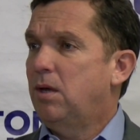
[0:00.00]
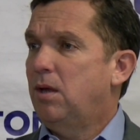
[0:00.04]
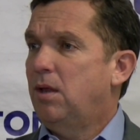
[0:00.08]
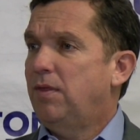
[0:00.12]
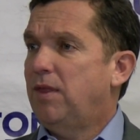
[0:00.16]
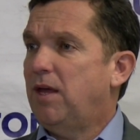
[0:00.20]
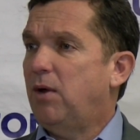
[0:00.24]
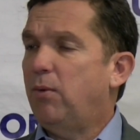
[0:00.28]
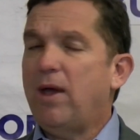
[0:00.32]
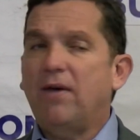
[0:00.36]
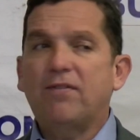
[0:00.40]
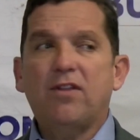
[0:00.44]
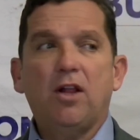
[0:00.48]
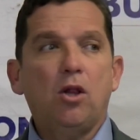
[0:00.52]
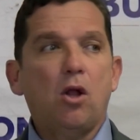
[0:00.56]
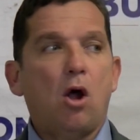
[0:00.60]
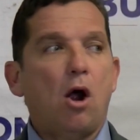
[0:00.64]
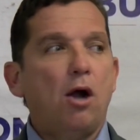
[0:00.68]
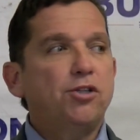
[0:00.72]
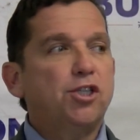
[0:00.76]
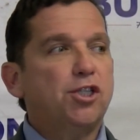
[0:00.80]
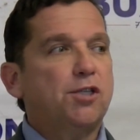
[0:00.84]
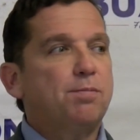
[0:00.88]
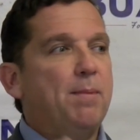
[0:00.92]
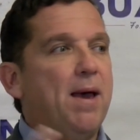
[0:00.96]
that we have the
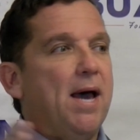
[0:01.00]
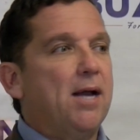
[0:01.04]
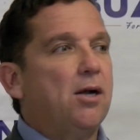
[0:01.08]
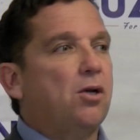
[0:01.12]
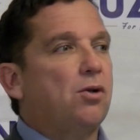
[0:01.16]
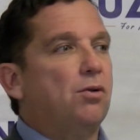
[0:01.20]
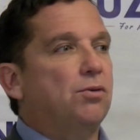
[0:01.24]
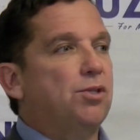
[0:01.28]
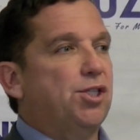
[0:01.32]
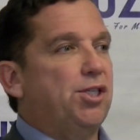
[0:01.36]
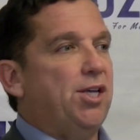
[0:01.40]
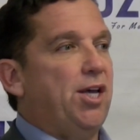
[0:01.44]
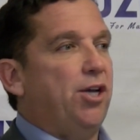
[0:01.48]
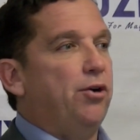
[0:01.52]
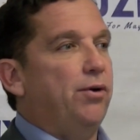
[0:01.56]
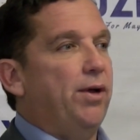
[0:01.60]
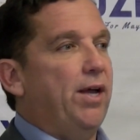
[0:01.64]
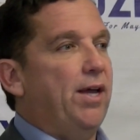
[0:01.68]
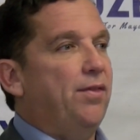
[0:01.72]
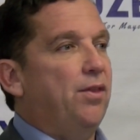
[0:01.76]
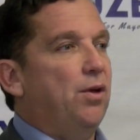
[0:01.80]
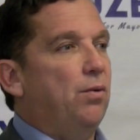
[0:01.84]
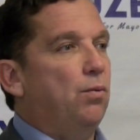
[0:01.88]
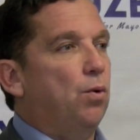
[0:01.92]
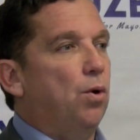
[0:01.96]
largest medical center
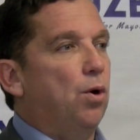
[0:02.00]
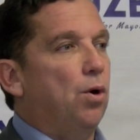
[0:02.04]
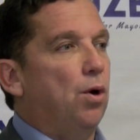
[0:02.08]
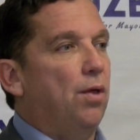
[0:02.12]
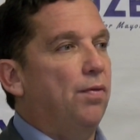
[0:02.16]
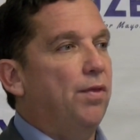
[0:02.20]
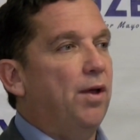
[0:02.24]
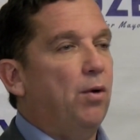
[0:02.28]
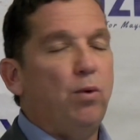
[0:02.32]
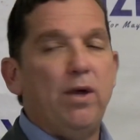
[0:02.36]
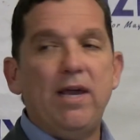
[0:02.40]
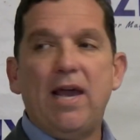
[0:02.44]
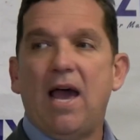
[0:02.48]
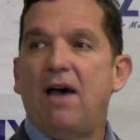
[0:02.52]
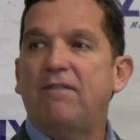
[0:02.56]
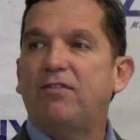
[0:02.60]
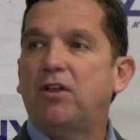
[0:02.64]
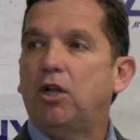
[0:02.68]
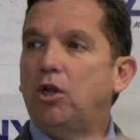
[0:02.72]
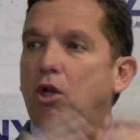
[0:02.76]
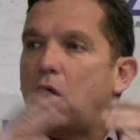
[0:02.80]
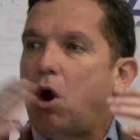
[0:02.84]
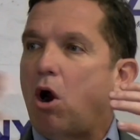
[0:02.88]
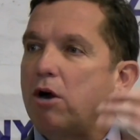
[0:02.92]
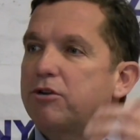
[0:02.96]
in the world, that we have
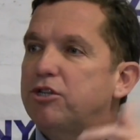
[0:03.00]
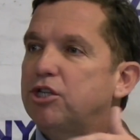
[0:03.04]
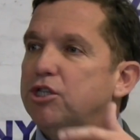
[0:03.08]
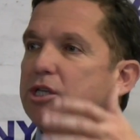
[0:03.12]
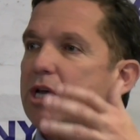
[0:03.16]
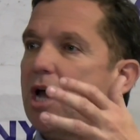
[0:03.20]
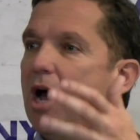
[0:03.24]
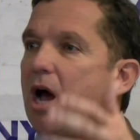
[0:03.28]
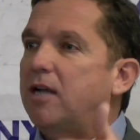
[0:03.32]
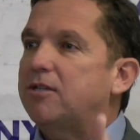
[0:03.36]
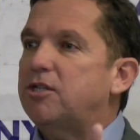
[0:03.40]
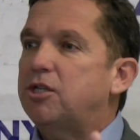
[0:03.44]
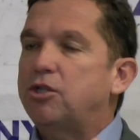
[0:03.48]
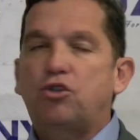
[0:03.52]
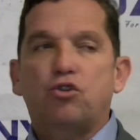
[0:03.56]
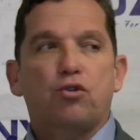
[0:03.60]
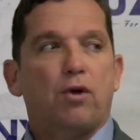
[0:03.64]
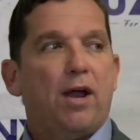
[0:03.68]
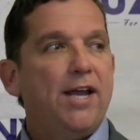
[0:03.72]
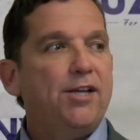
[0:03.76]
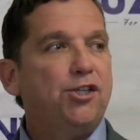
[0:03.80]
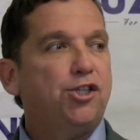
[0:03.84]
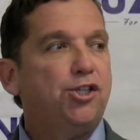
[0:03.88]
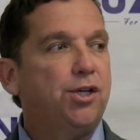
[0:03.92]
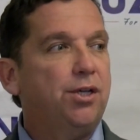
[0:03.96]
the largest
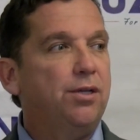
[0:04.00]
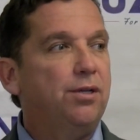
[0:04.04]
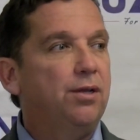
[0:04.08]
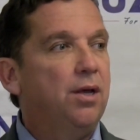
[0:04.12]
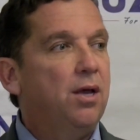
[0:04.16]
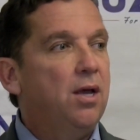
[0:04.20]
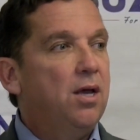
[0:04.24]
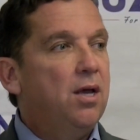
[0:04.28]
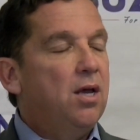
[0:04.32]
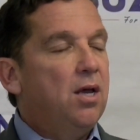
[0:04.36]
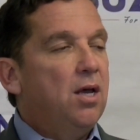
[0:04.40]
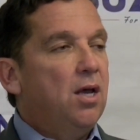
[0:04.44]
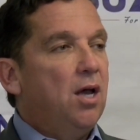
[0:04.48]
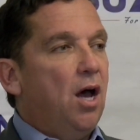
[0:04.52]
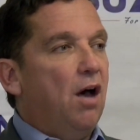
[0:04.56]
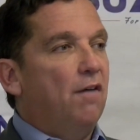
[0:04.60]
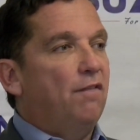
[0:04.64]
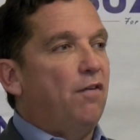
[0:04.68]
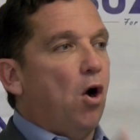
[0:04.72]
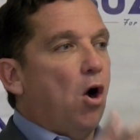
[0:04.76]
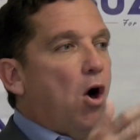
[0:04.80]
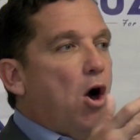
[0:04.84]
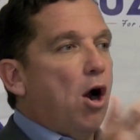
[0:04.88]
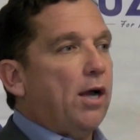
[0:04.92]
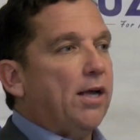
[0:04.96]
concentration
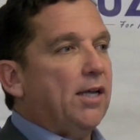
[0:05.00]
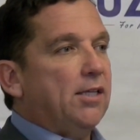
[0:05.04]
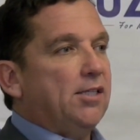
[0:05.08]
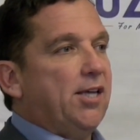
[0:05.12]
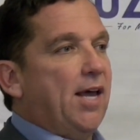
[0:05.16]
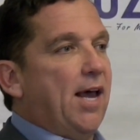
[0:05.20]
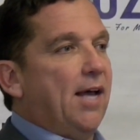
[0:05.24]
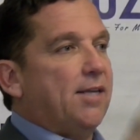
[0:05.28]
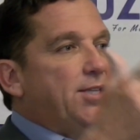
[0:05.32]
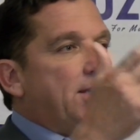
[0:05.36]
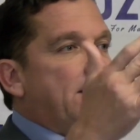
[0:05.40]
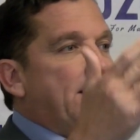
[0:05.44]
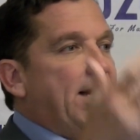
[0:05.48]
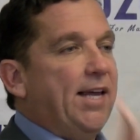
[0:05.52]
of architects and